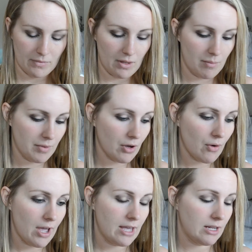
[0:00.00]
I'm going to go
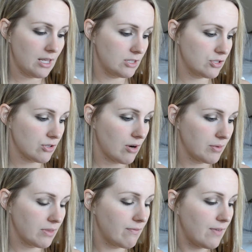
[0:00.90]
ahead and start
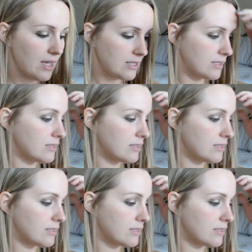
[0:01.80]
with the face.